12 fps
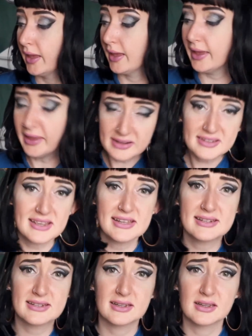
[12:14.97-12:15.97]
it
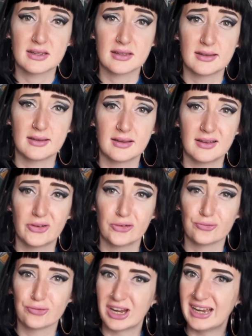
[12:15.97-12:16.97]
did
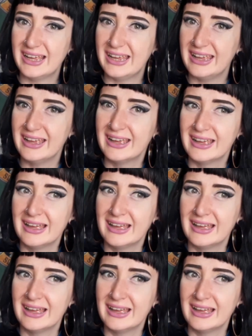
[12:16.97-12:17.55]
really